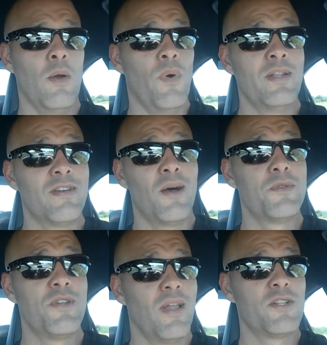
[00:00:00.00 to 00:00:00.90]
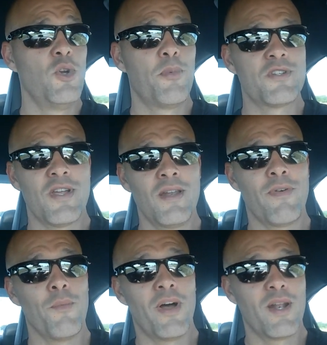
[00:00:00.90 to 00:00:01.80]
It went down to like 2%
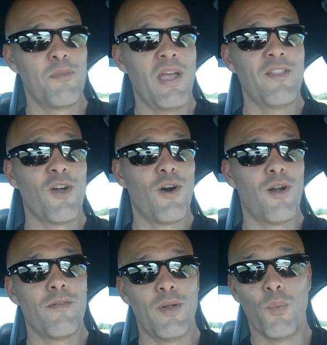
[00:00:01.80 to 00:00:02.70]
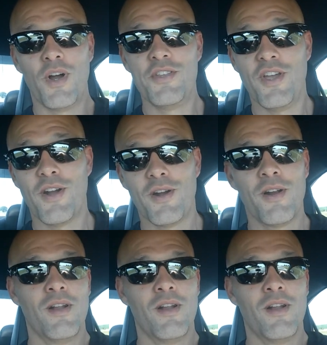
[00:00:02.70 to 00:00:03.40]
if I wanted to pay the car off in 1 year,